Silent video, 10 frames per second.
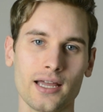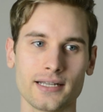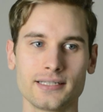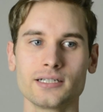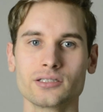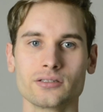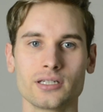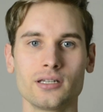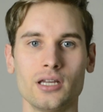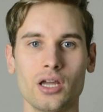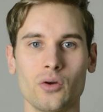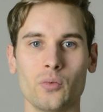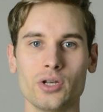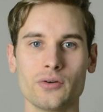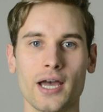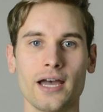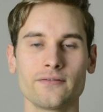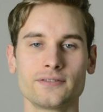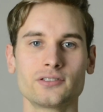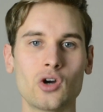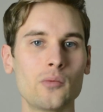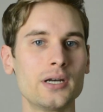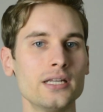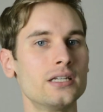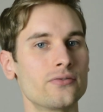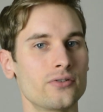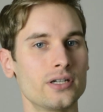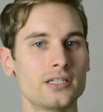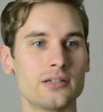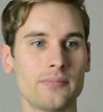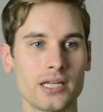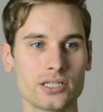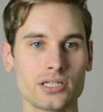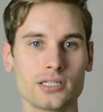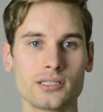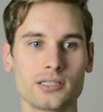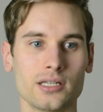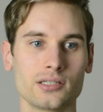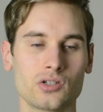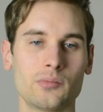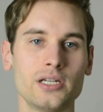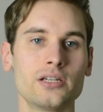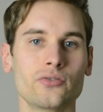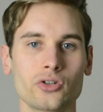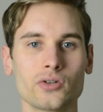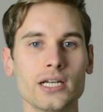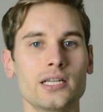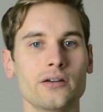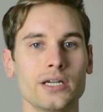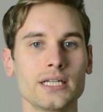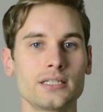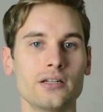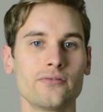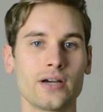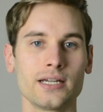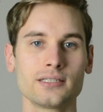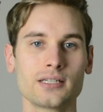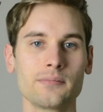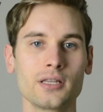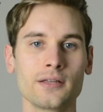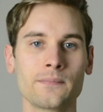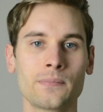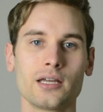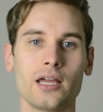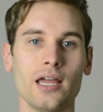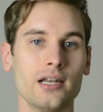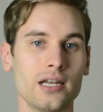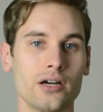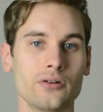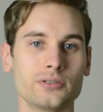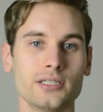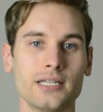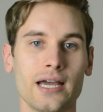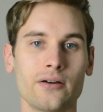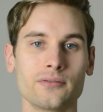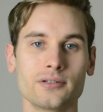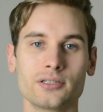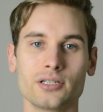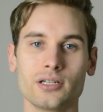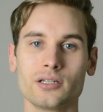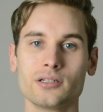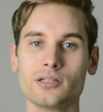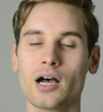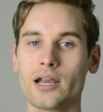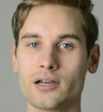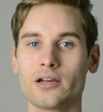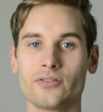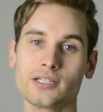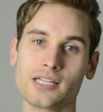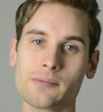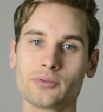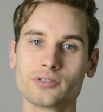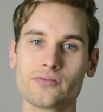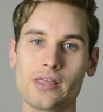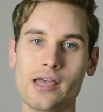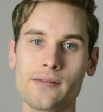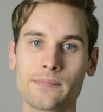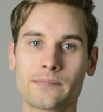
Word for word: Essentially, when you have so many different dimensions and so many different criteria to define something, it narrows it down to not enough examples of that.